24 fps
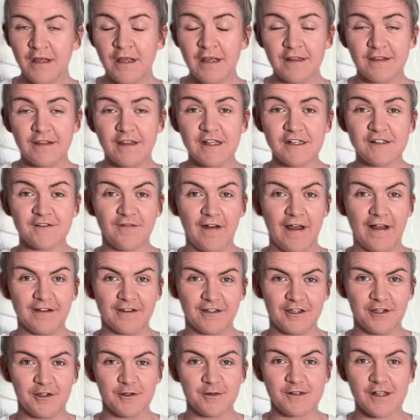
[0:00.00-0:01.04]
These
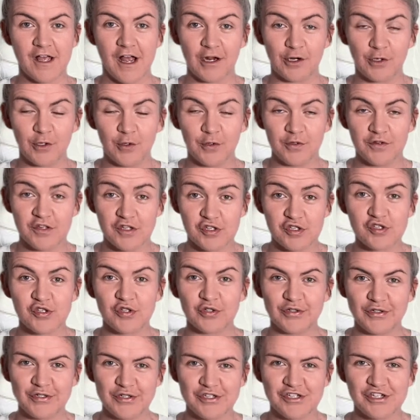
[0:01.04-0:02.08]
values are called the
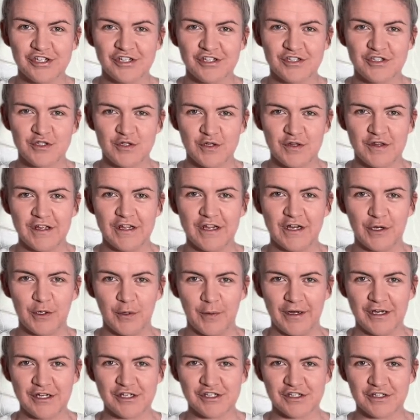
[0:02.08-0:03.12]
solution to the
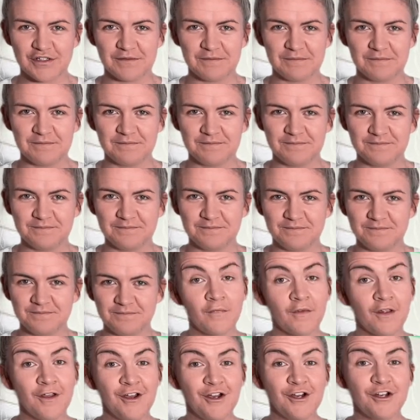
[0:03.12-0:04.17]
equation.
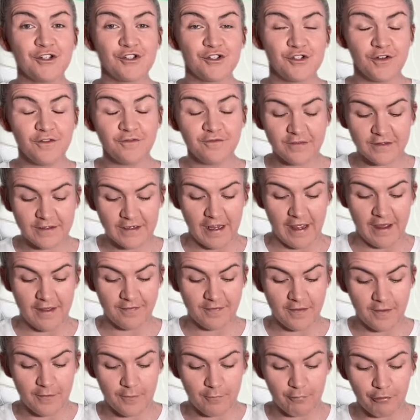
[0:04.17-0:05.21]
Don't forget
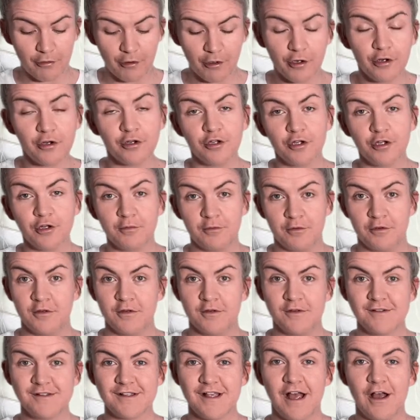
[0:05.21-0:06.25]
that the
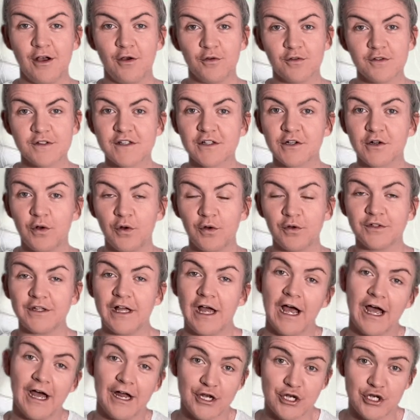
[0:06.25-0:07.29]
pronumerals are also called
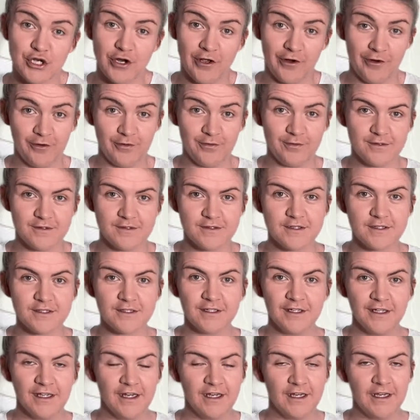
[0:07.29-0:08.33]
unknowns,
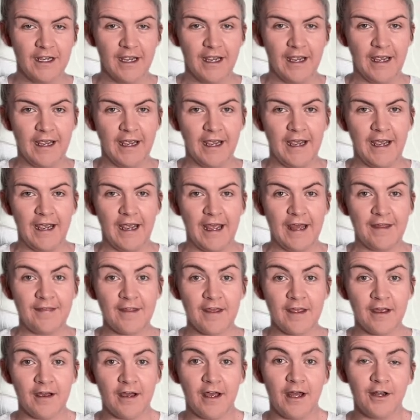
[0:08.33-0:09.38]
and
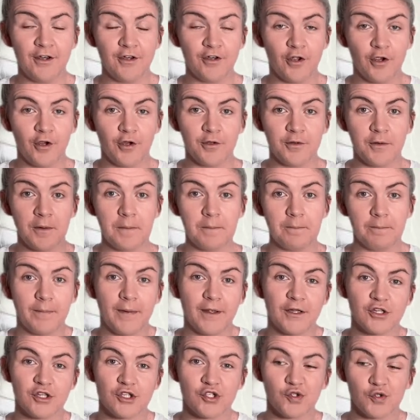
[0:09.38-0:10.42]
they are unknown,
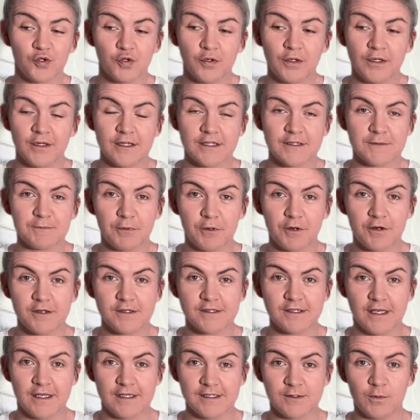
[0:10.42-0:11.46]
but during this
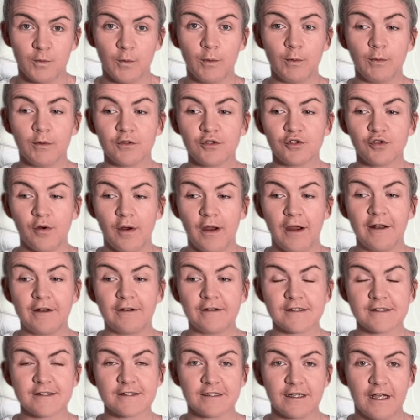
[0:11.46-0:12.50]
process we will try and
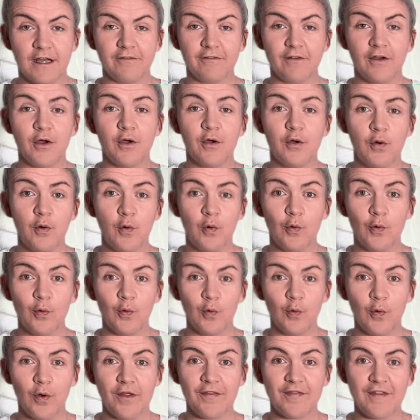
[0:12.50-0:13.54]
discover
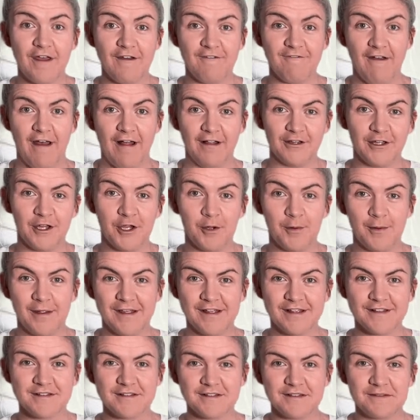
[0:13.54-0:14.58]
what their value
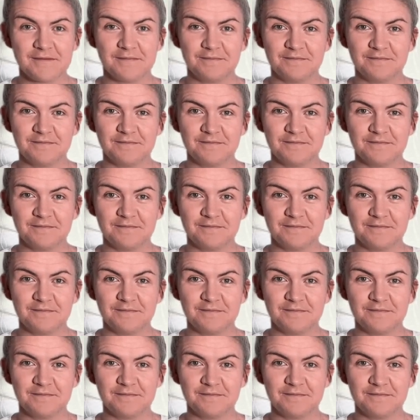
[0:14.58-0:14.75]
is.